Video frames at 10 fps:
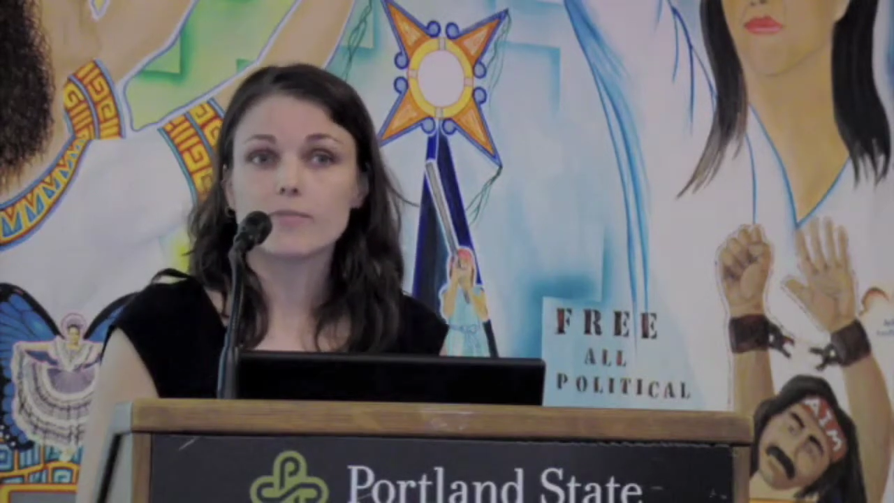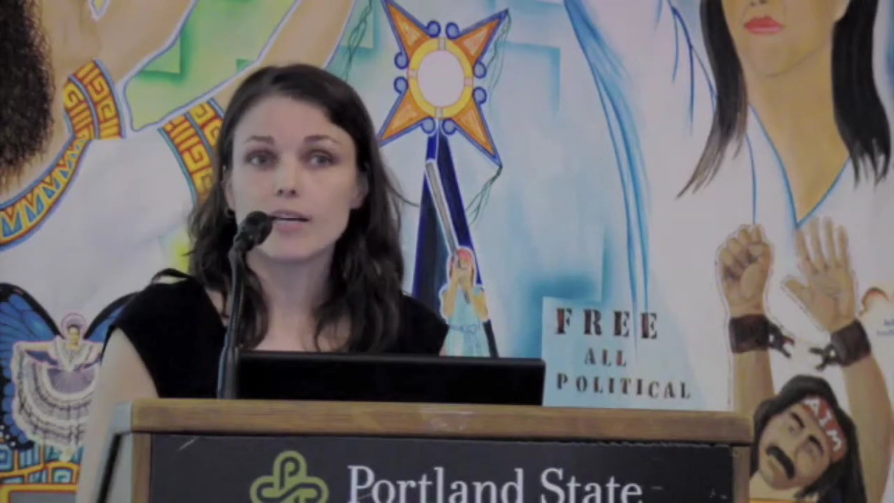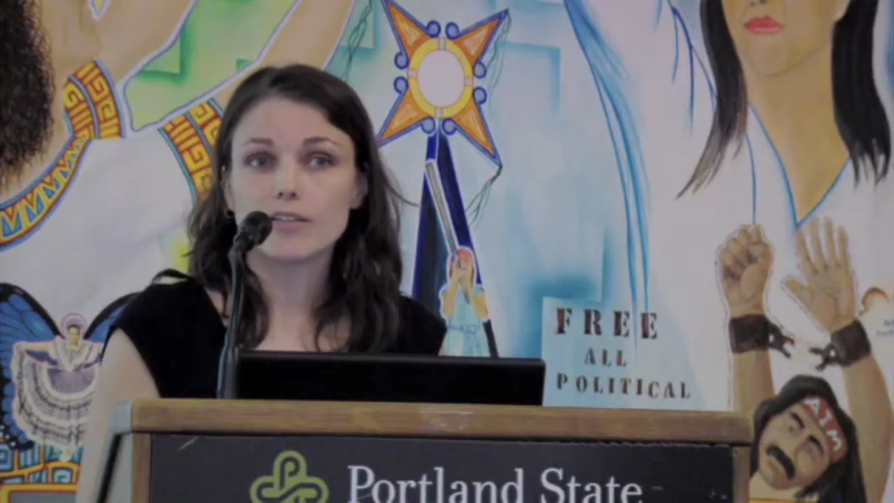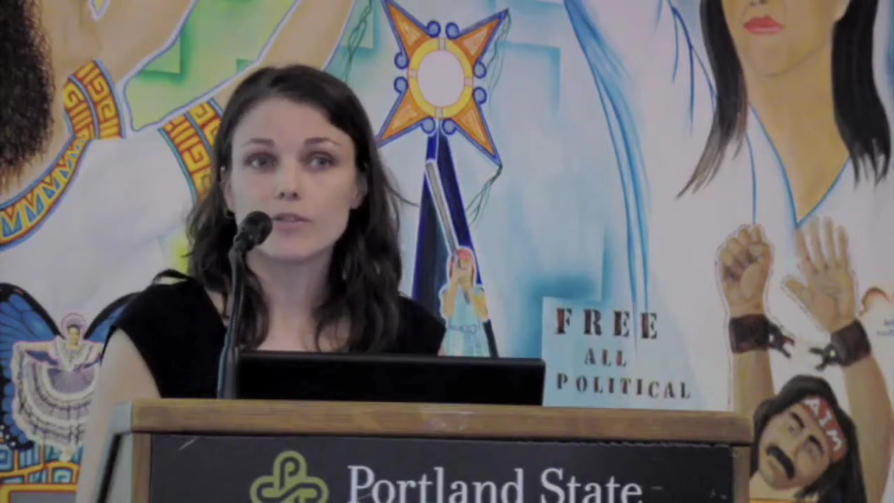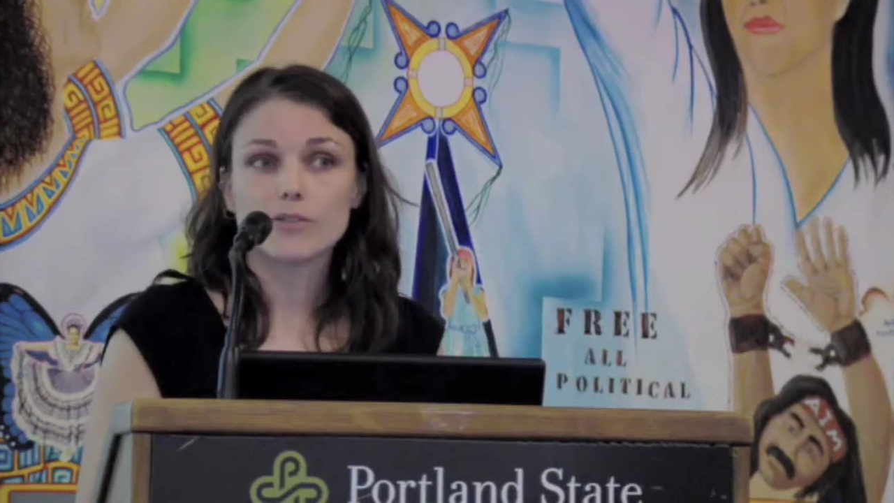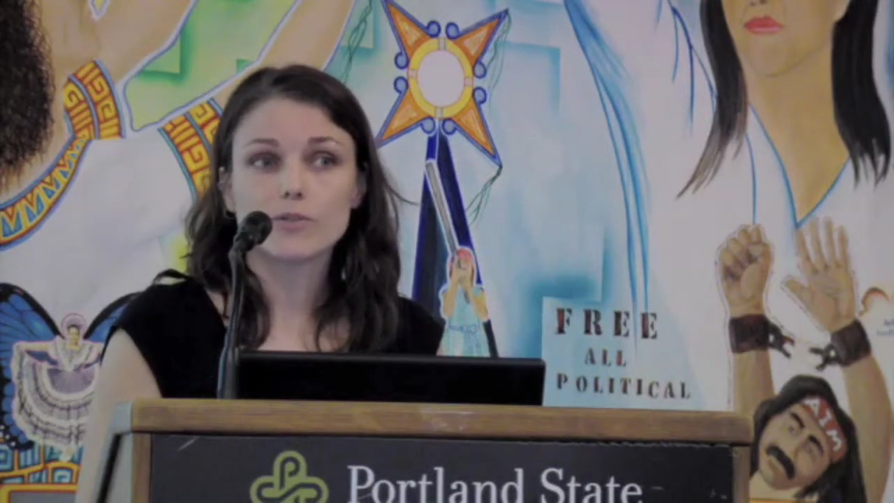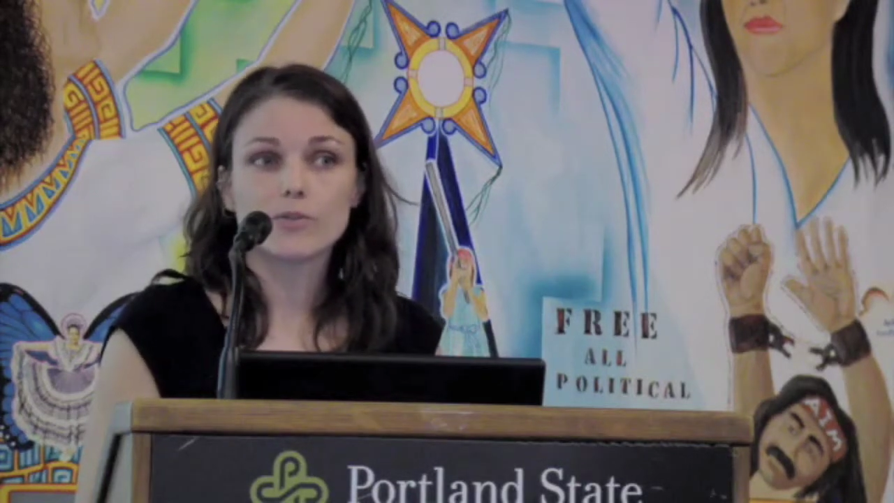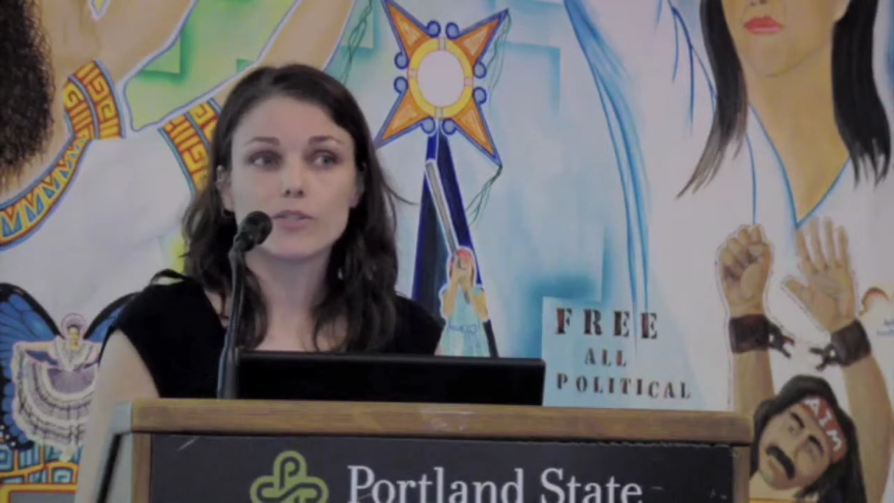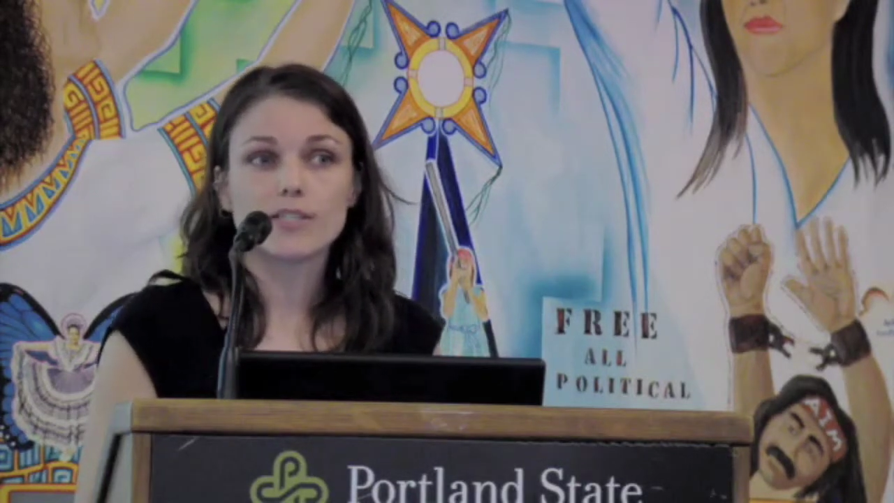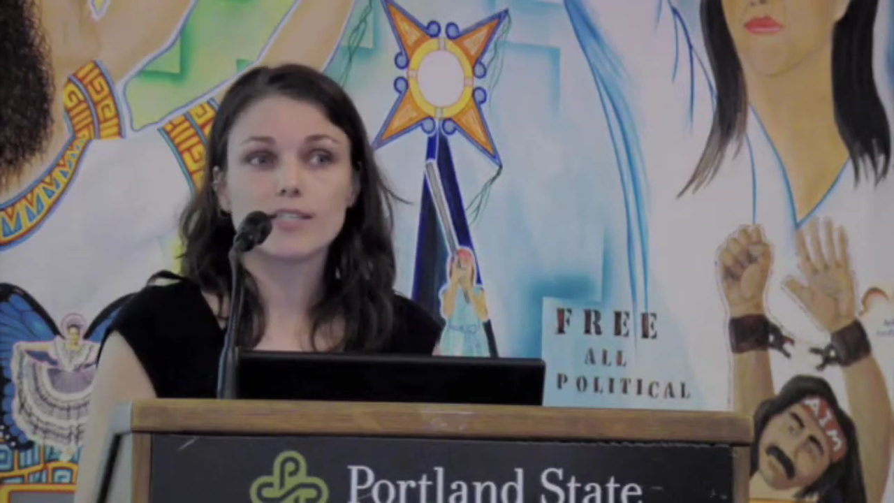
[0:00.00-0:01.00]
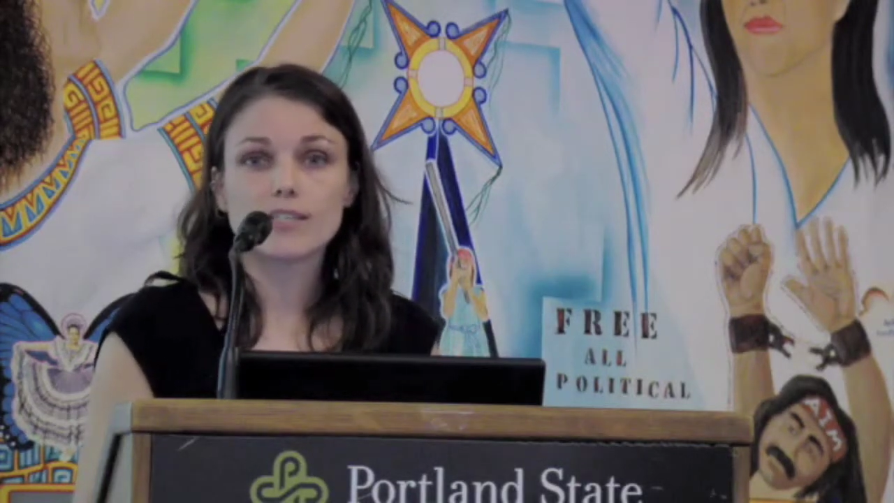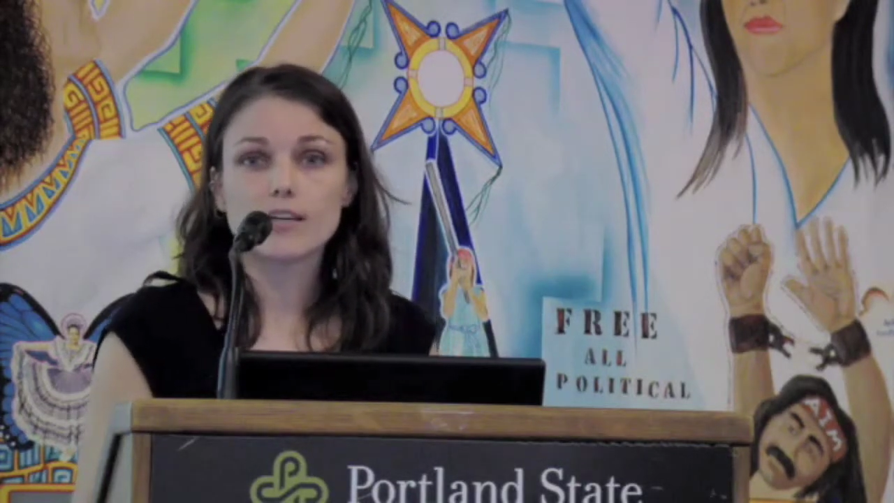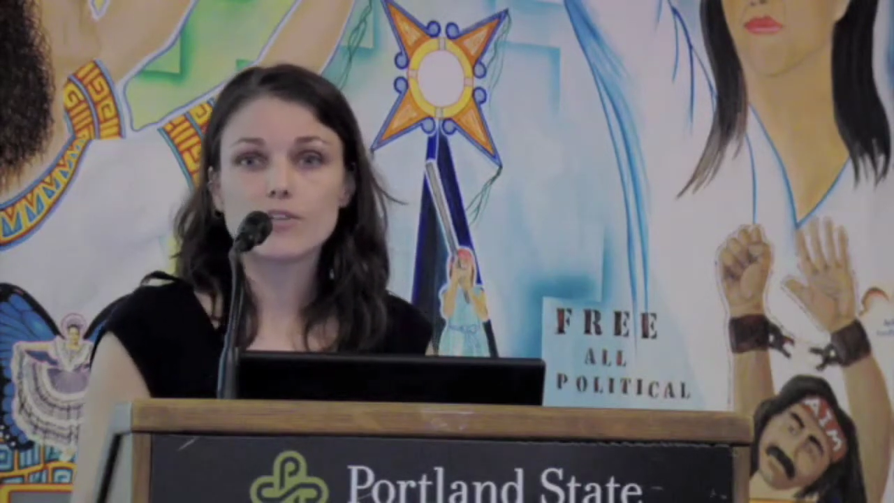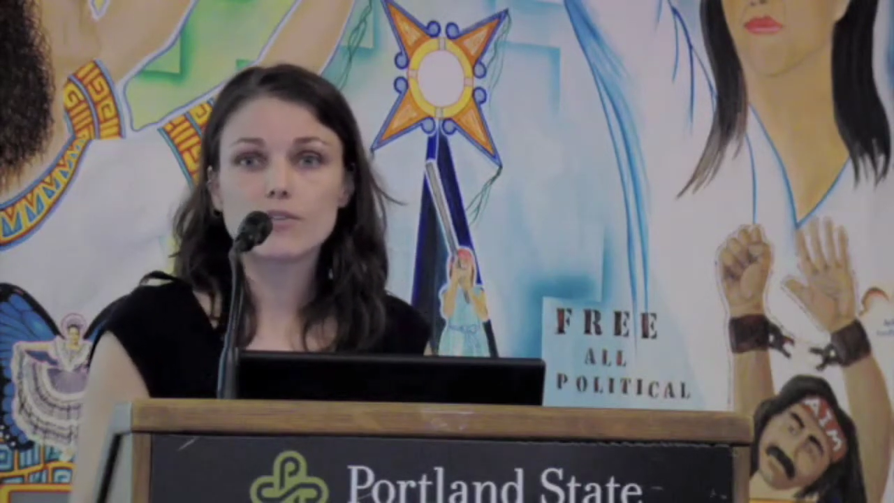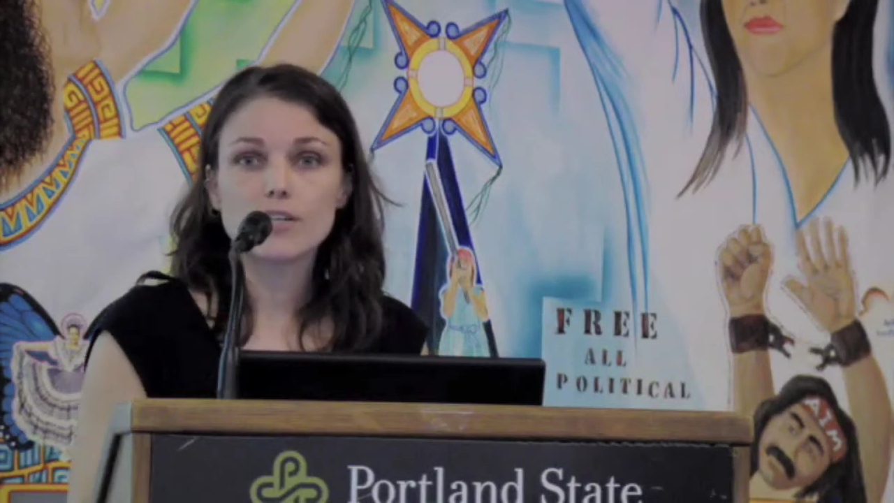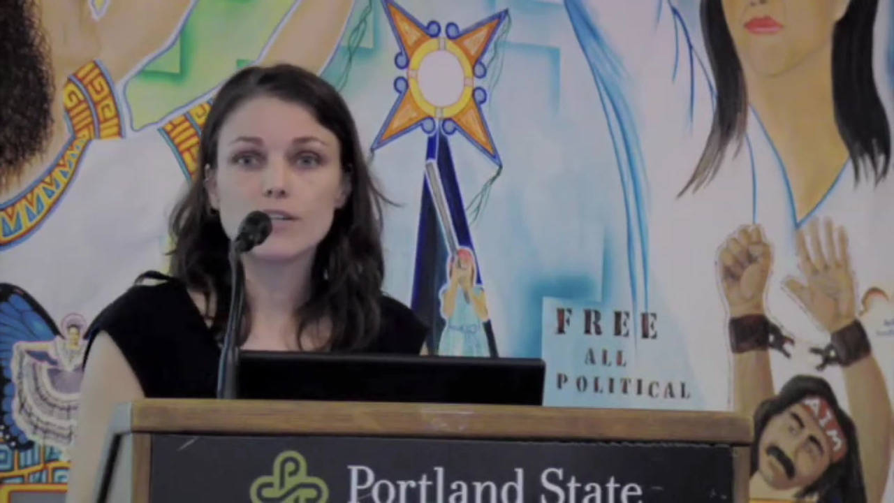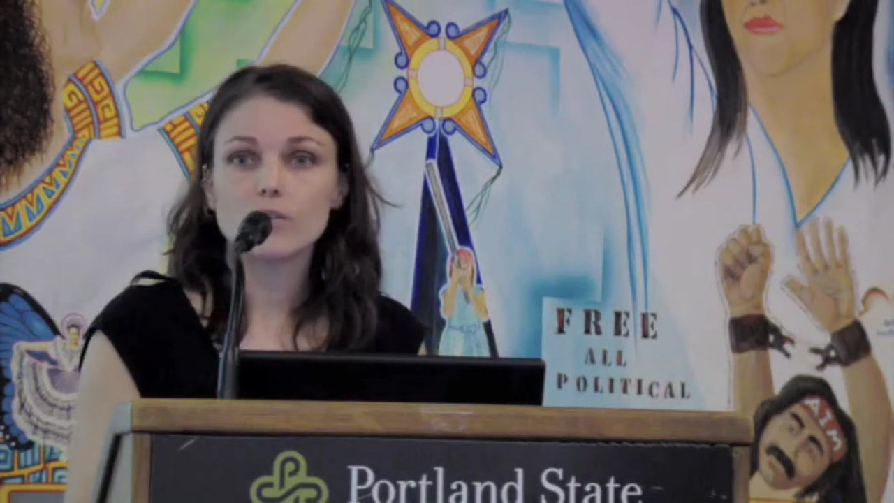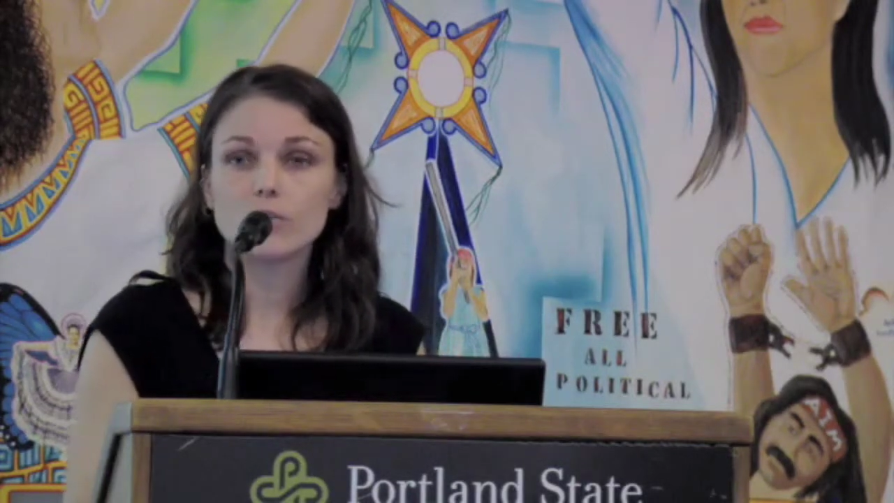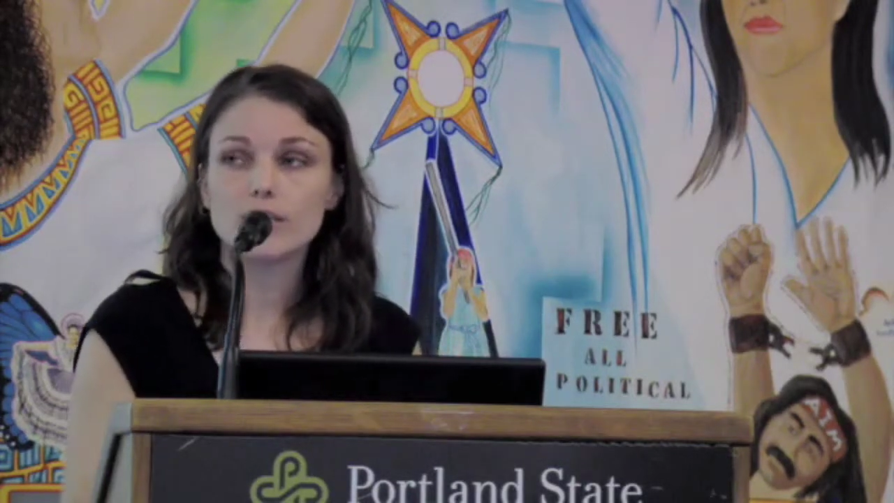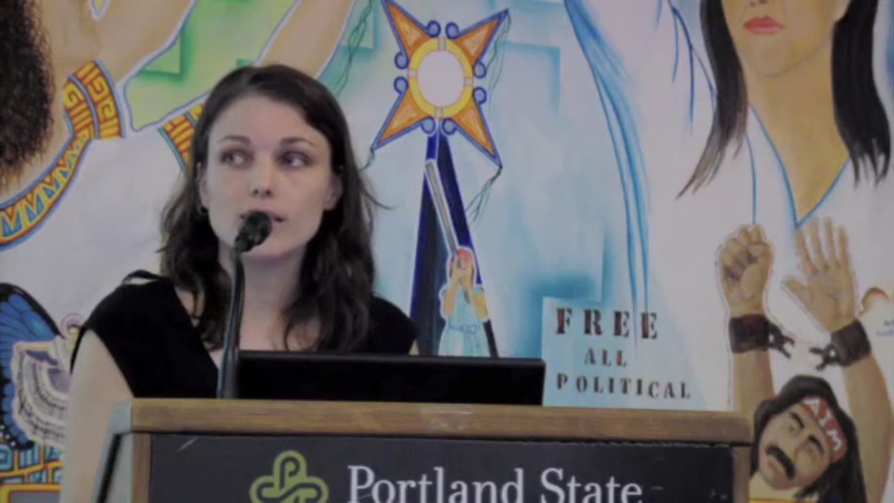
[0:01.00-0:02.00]
medical schools in this country,
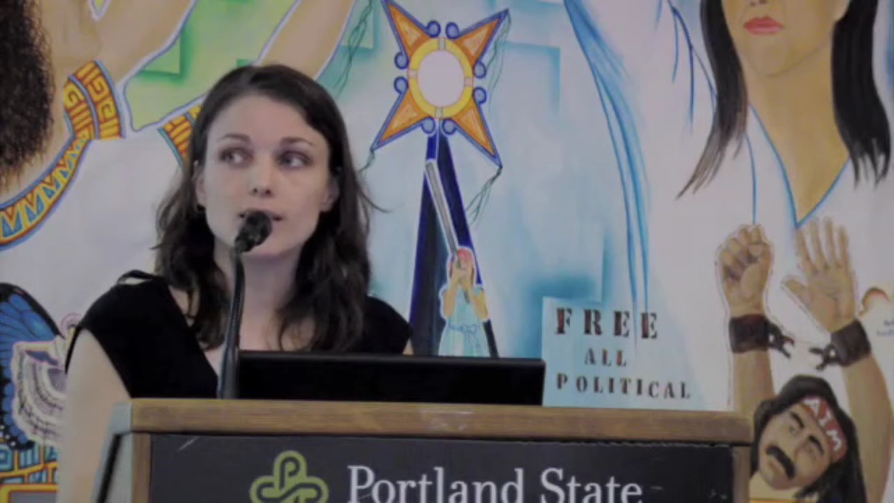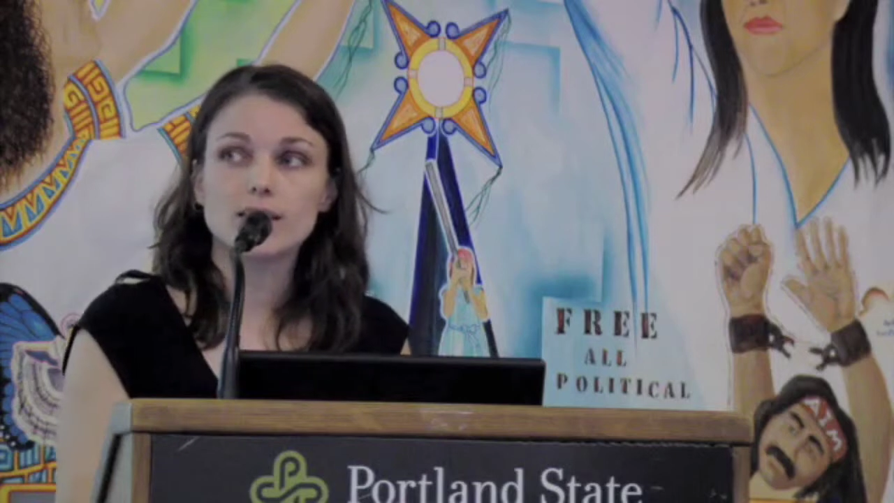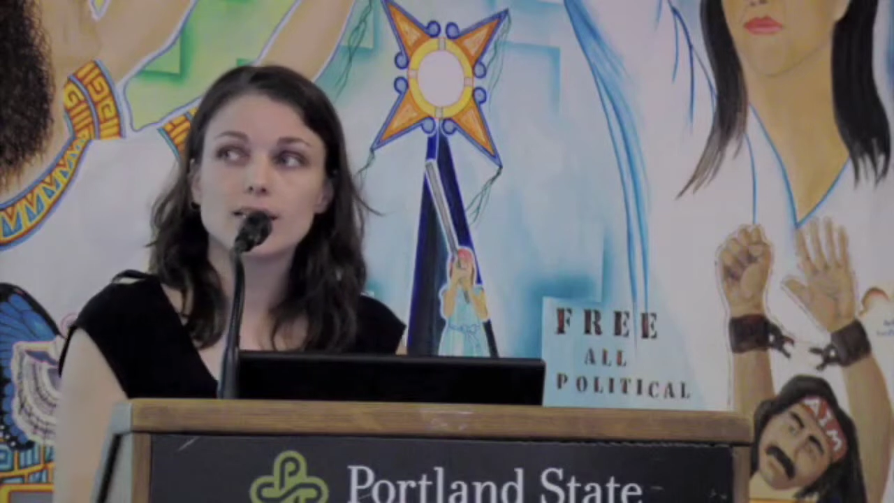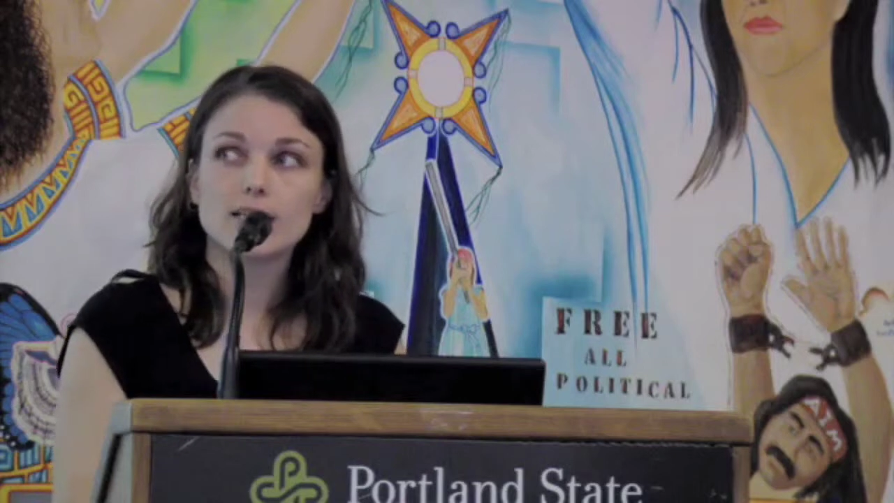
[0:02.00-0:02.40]
only